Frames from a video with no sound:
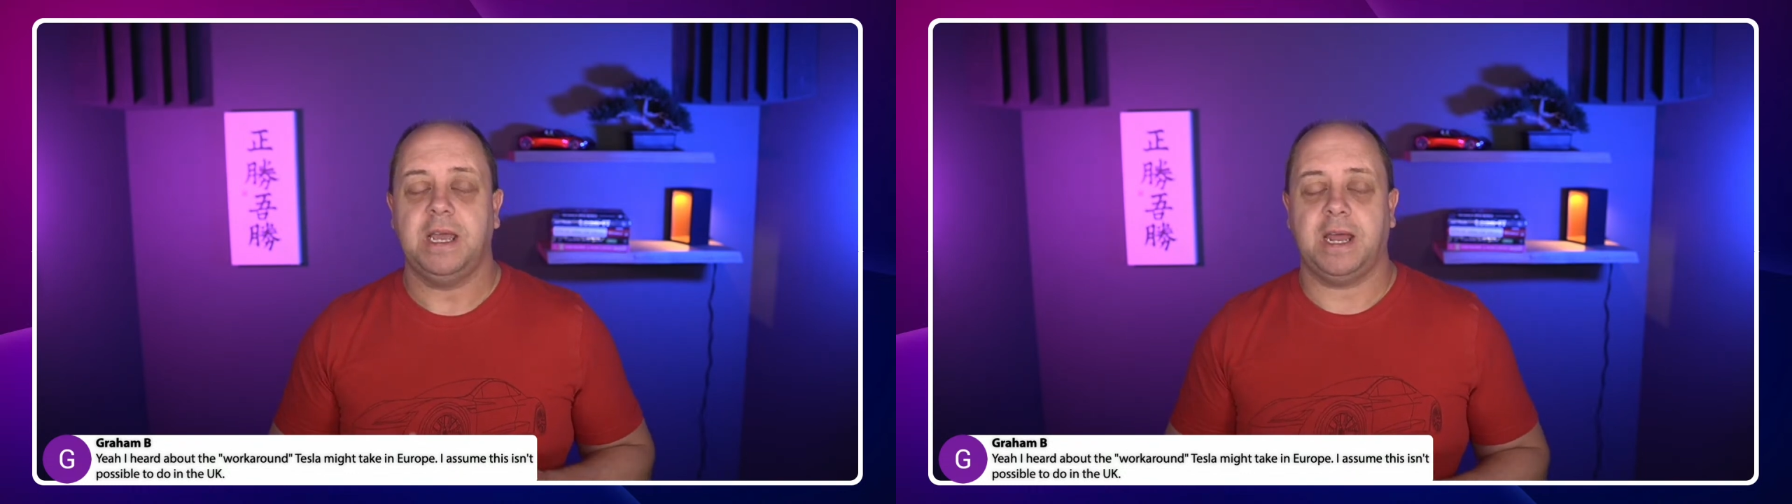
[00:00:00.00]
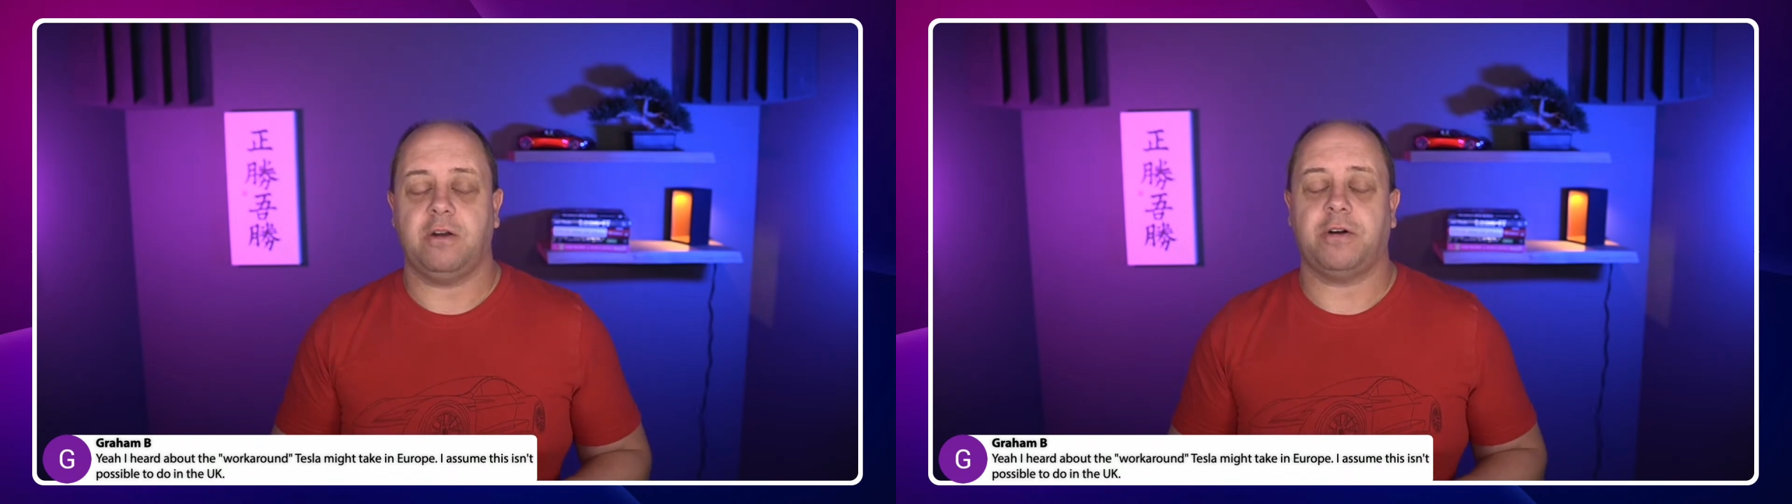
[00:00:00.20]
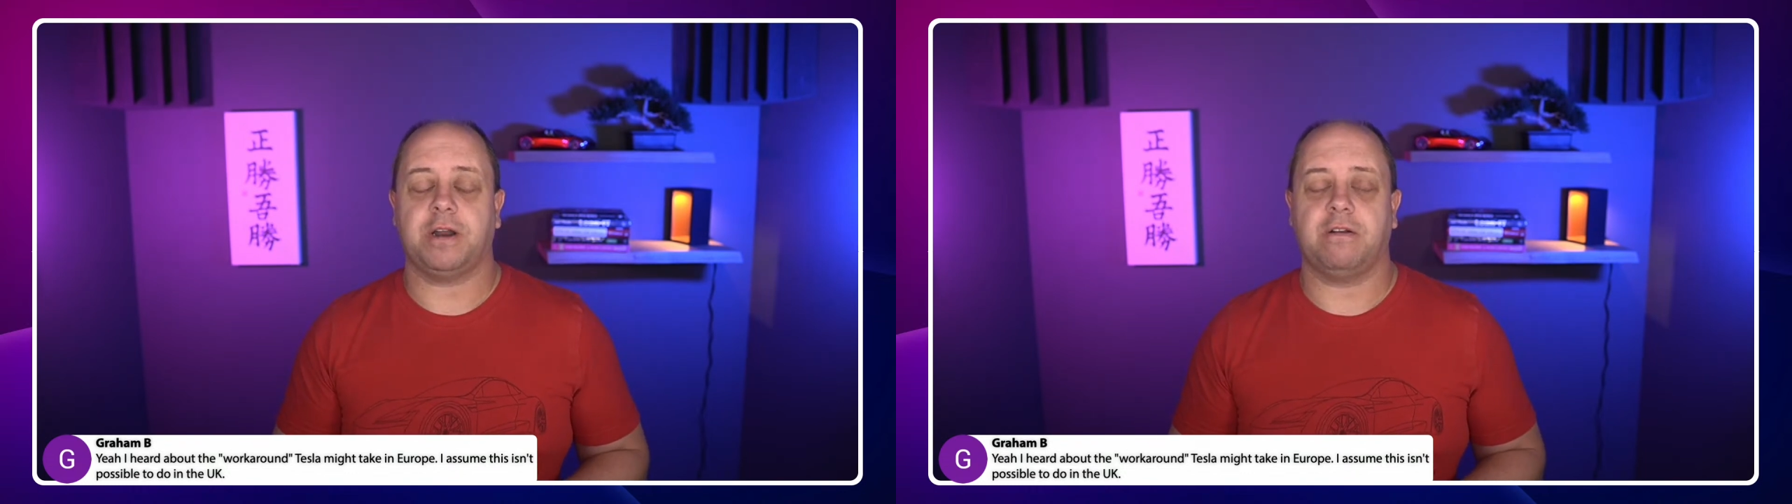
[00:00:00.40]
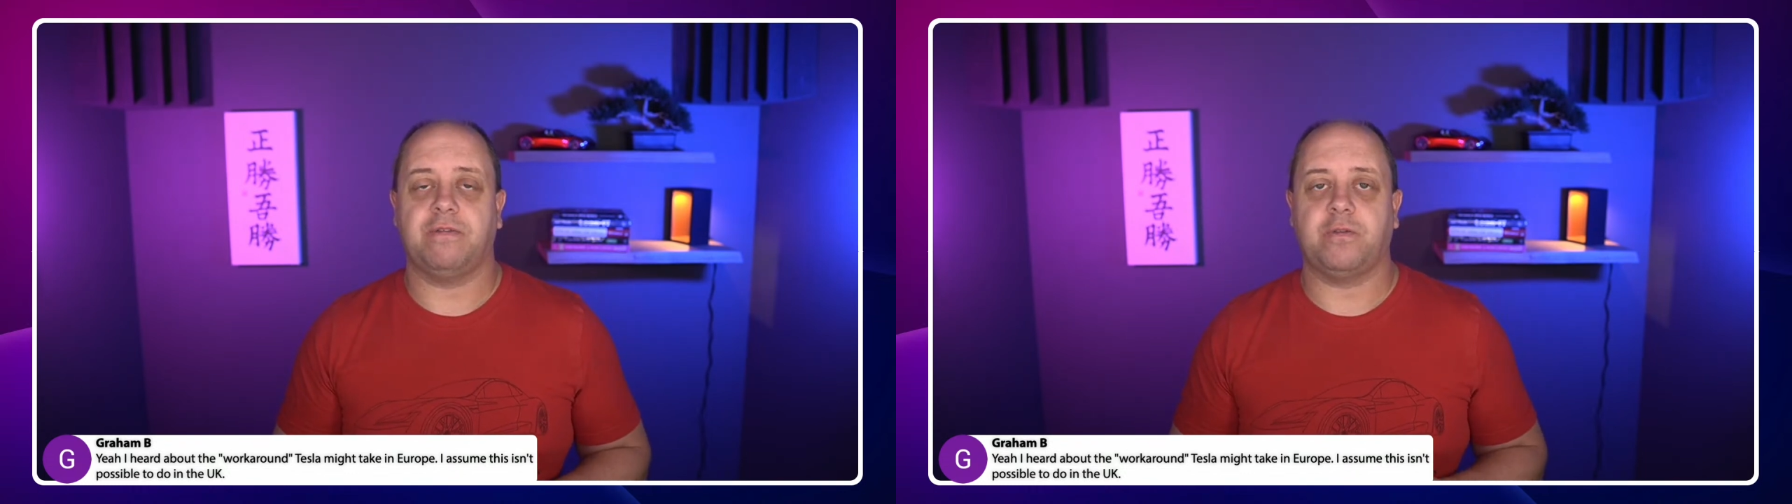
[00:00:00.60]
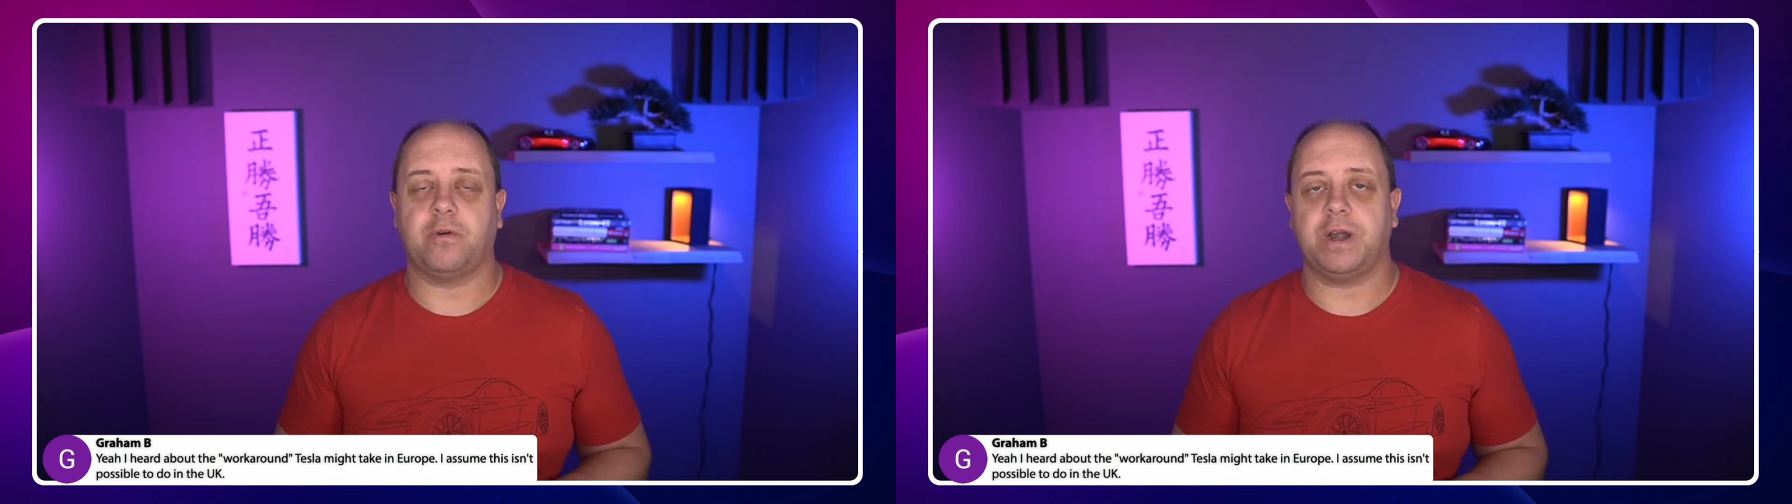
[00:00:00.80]
And Article
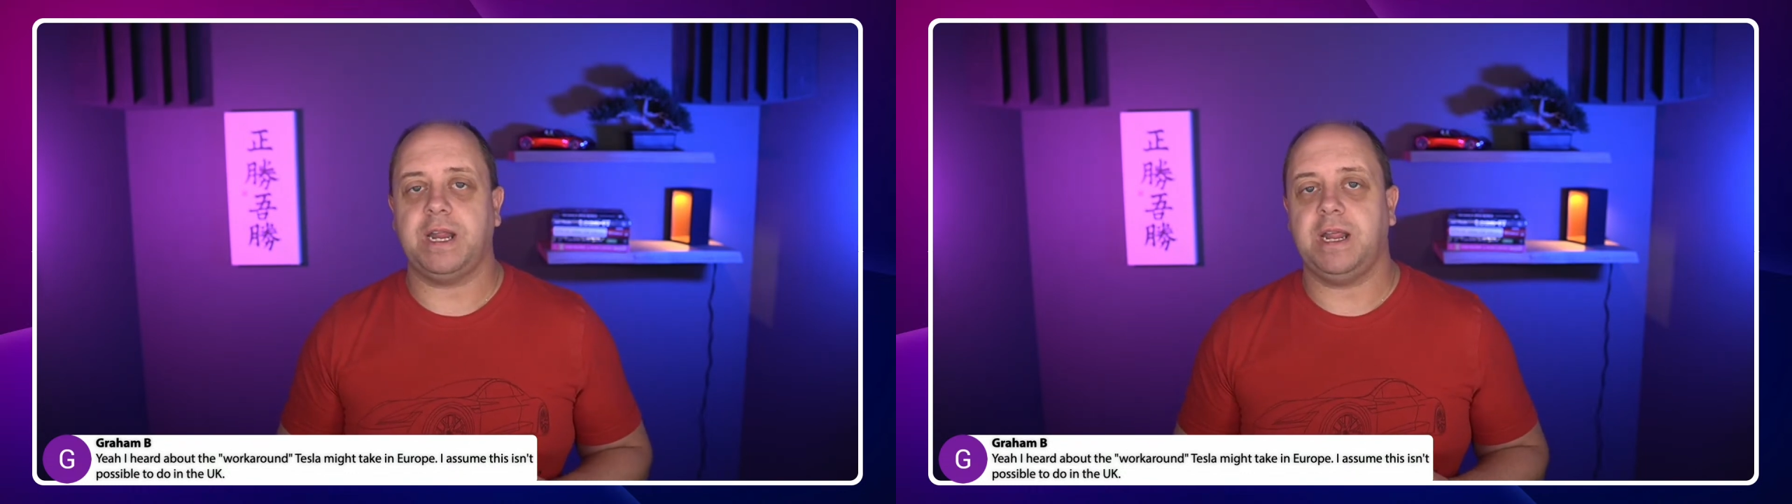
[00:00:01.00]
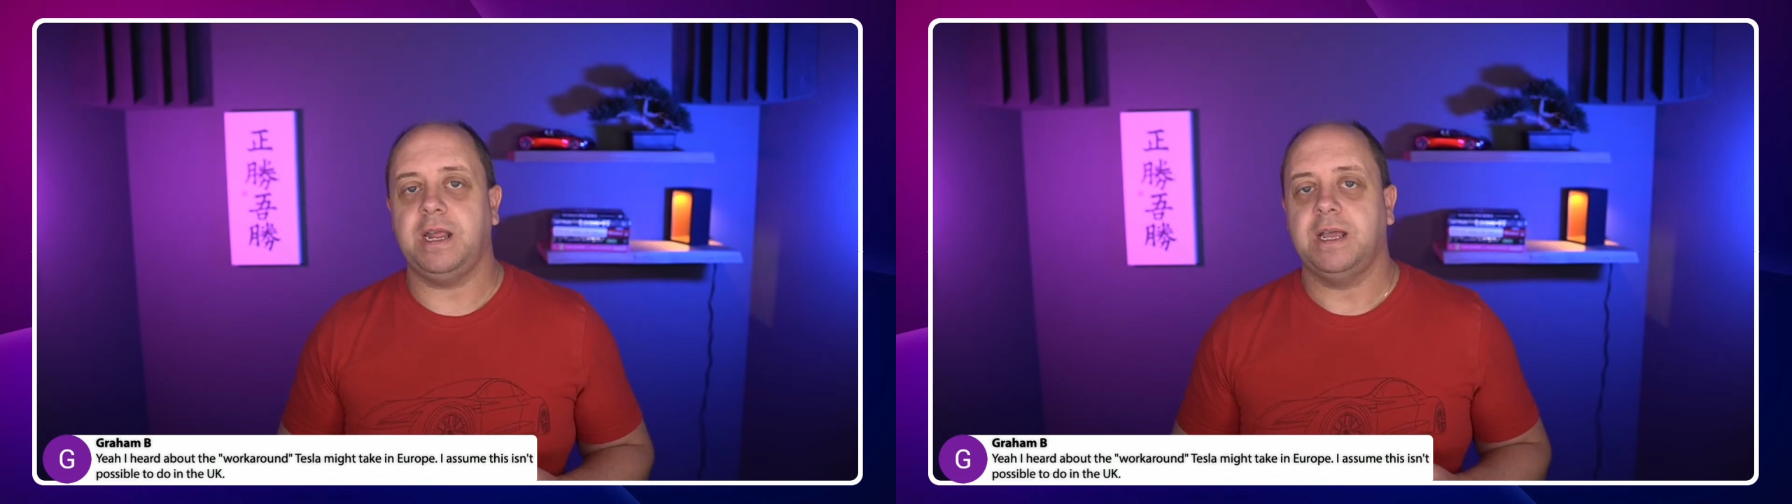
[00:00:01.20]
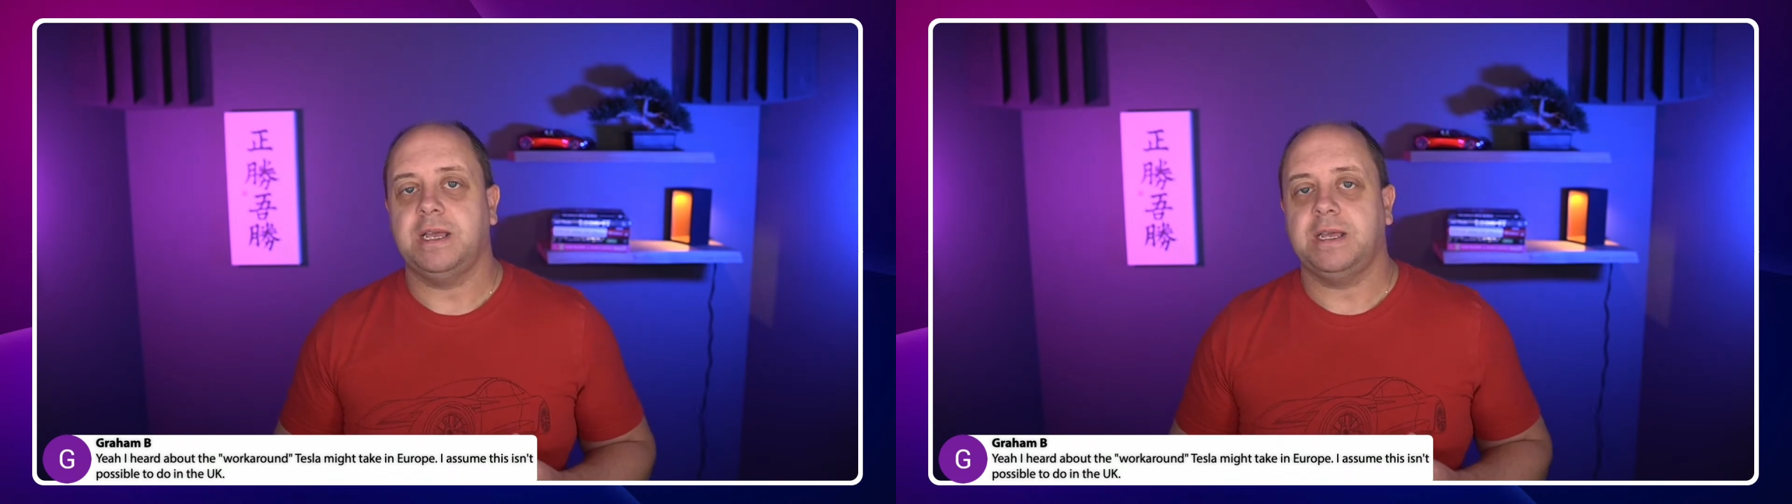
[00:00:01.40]
40